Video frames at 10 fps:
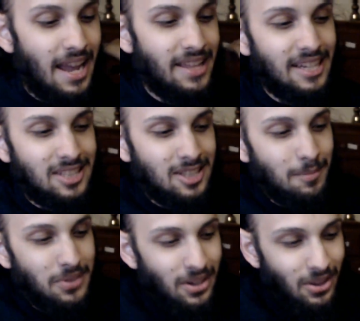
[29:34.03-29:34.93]
And that's
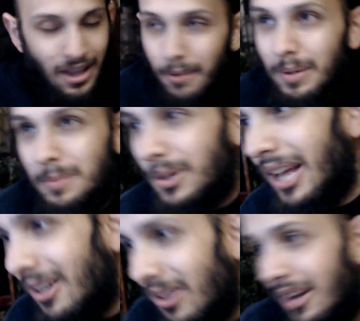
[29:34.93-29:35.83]
something a lot of people
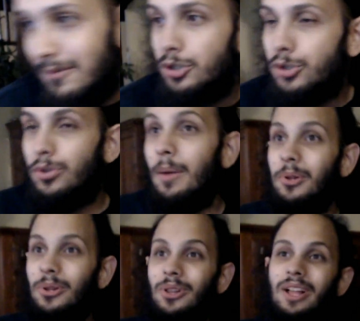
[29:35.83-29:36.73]
had a lot of
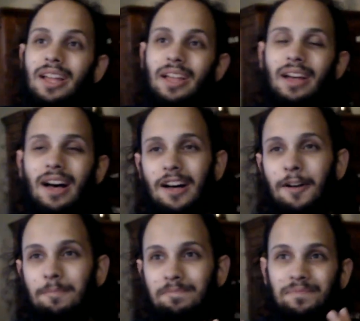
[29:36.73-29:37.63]
trouble
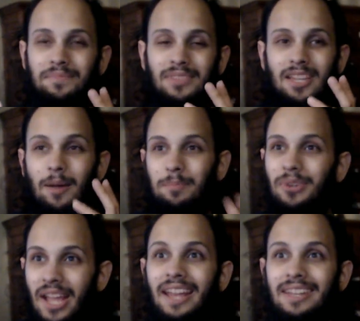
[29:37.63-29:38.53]

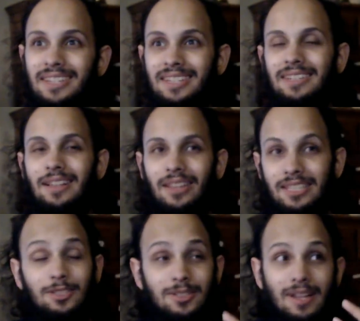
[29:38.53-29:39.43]
comprehending.
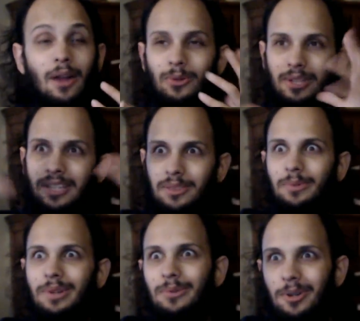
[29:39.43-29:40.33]
Like, not only in the
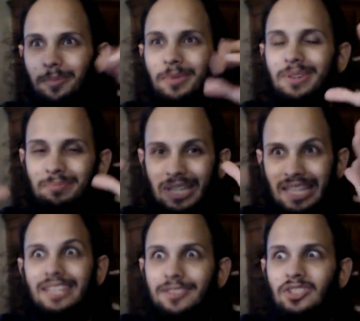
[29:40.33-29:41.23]
real world, but
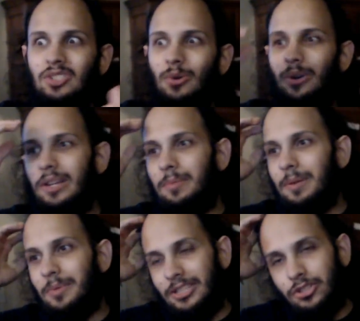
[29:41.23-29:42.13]
in the story,
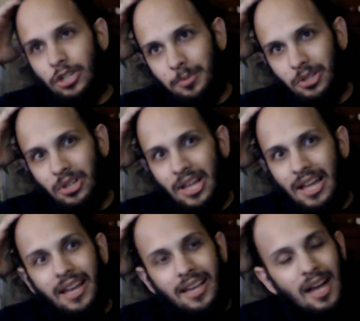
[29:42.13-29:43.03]
people had trouble
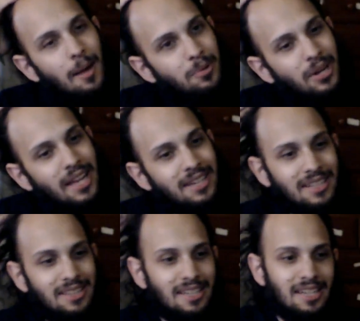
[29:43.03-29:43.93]

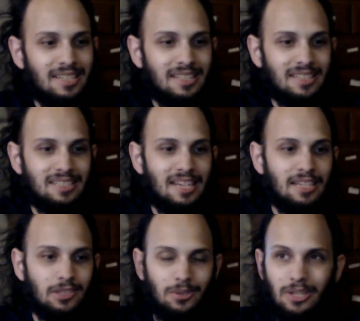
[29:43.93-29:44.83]
comprehending the idea that
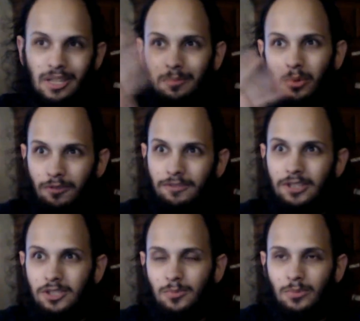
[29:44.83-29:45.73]
Daniel and
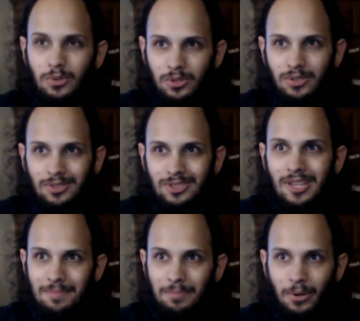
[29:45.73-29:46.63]
Morpheus weren't the
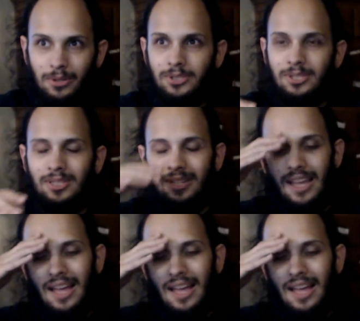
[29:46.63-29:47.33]
same person.